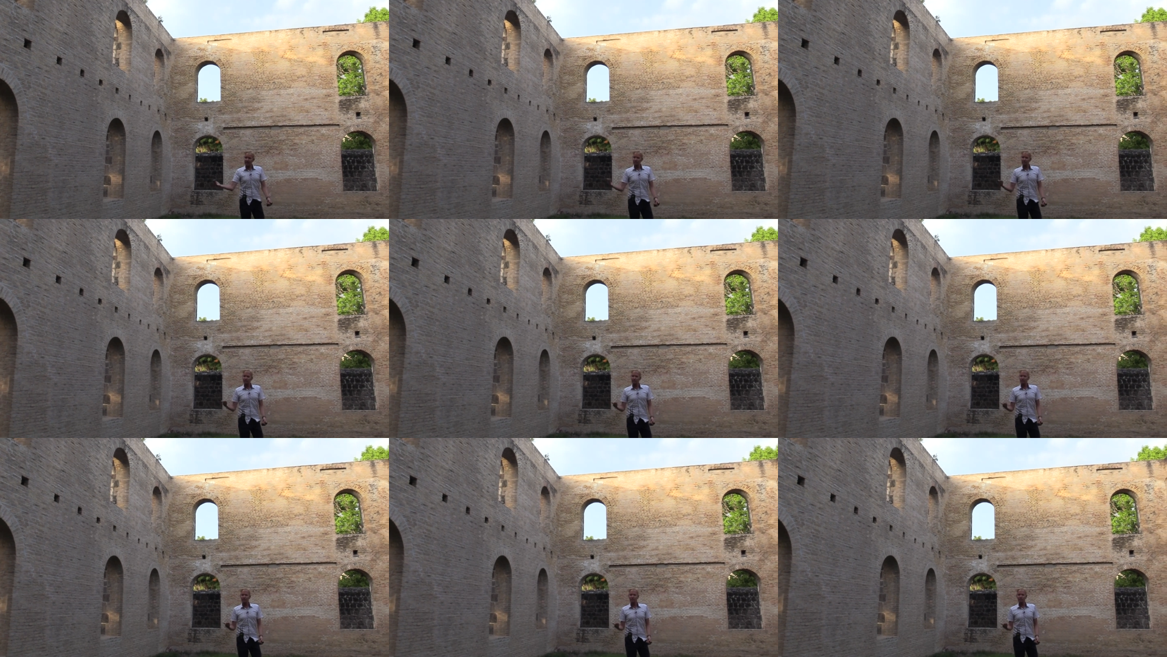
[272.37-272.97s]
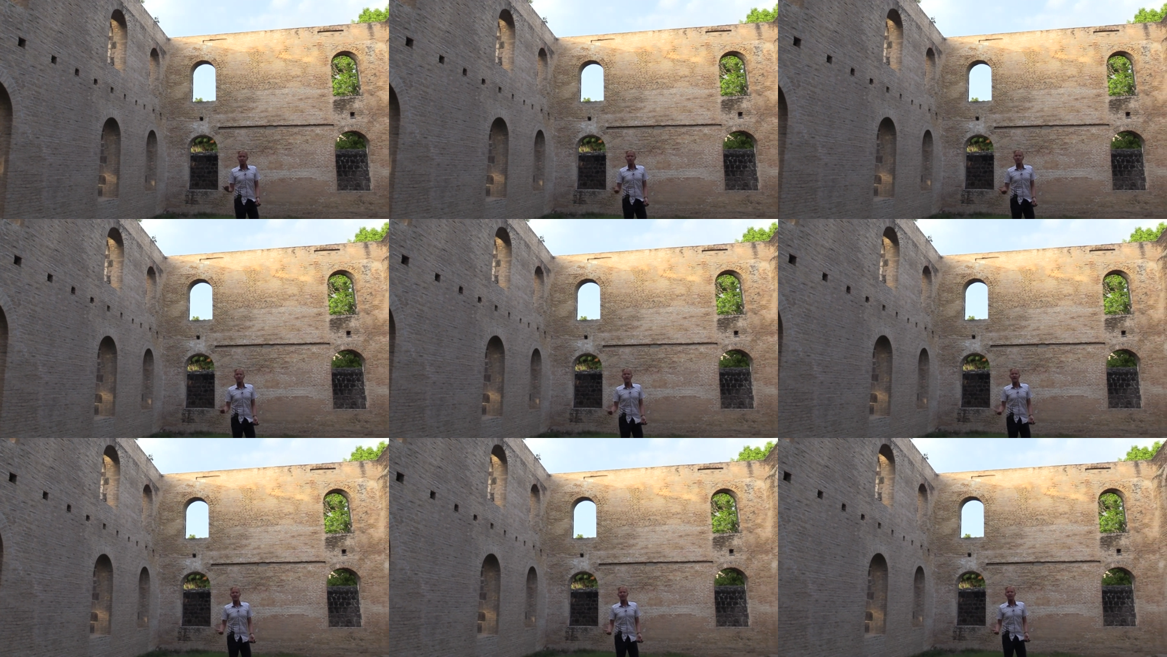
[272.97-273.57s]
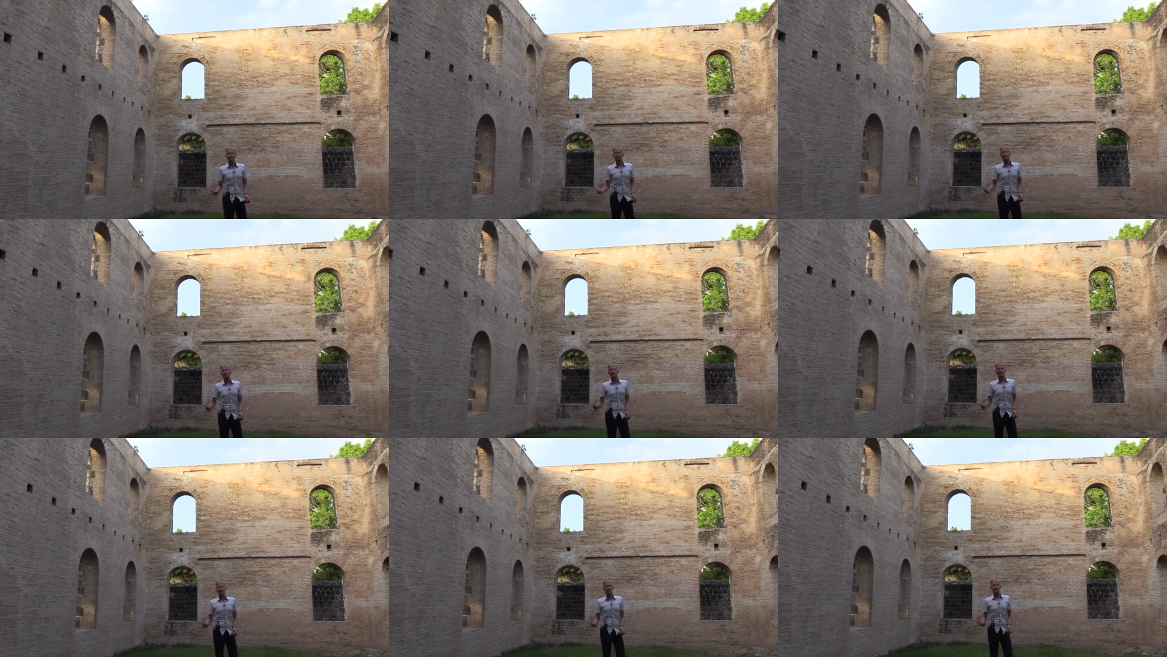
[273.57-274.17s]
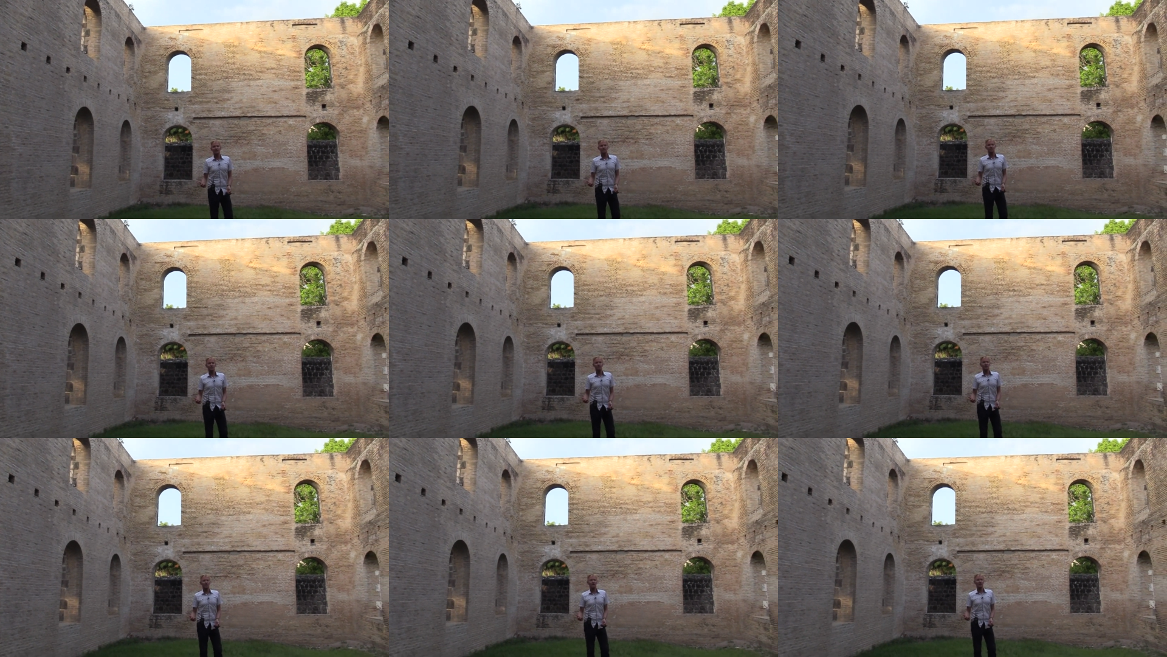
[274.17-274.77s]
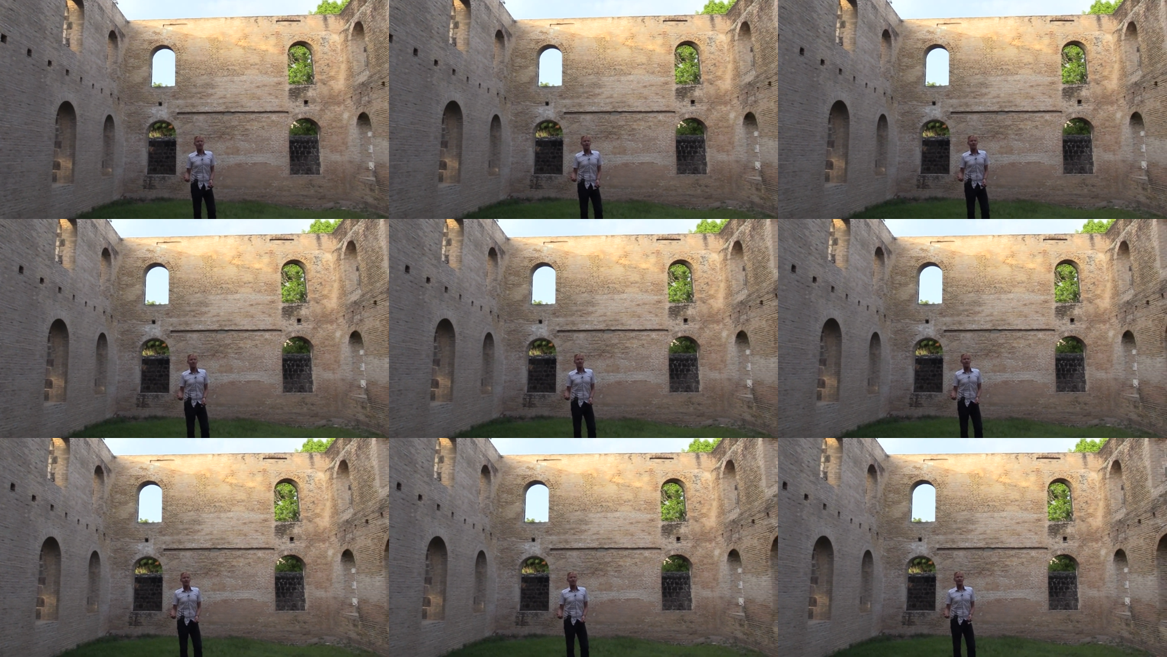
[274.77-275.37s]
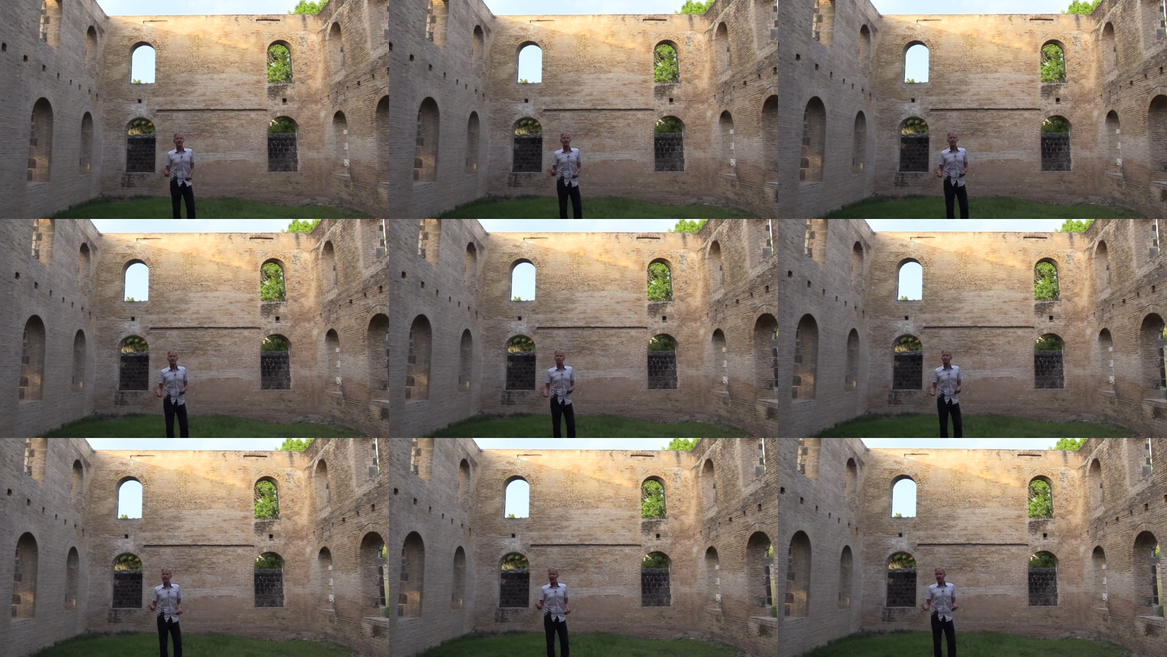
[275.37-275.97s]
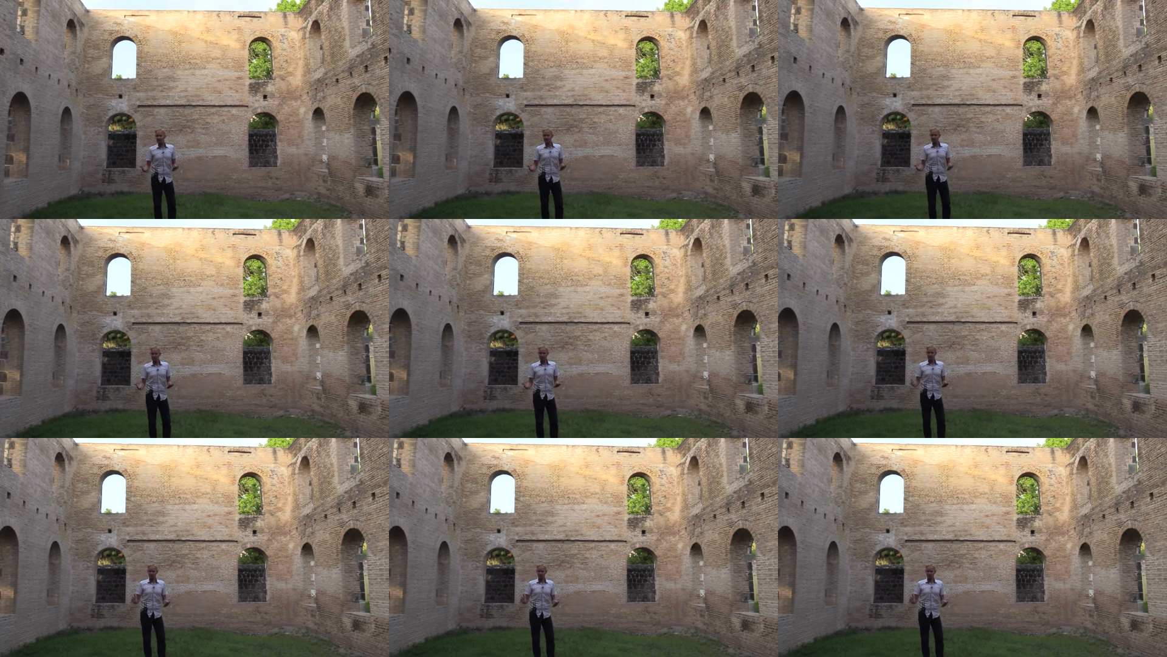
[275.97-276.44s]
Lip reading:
[unreadable: no face in view]